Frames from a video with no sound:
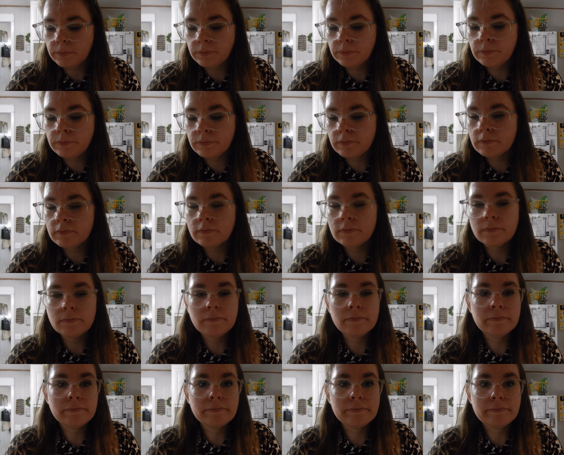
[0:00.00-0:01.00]

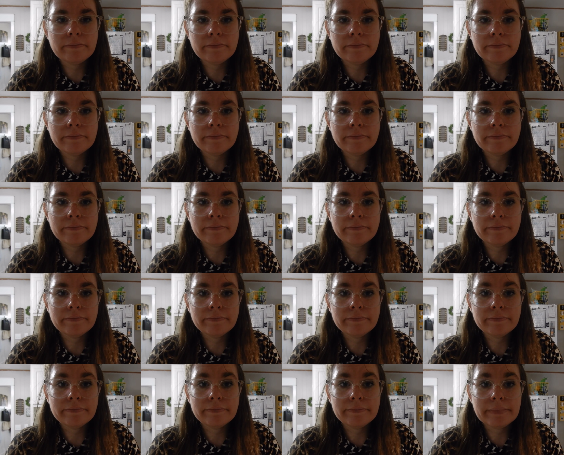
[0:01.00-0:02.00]

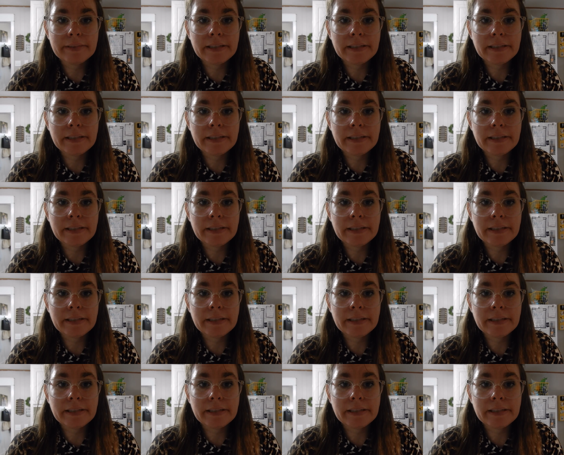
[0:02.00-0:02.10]
(no one is talking)